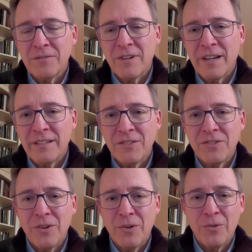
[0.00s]
Right.
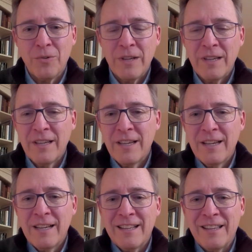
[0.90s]
So
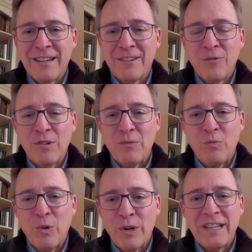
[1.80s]
now
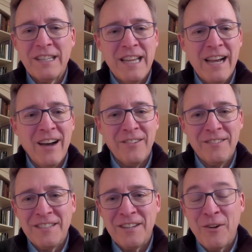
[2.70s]
word gets out,
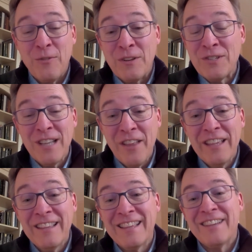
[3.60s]
there's
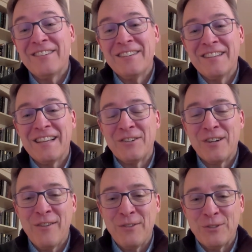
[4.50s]
nothing that
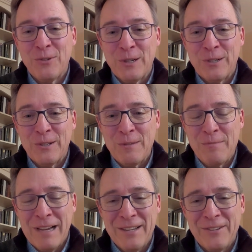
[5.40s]
travels quicker than
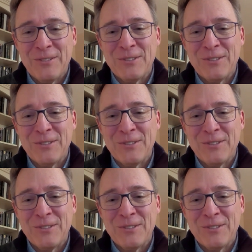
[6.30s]
bad news.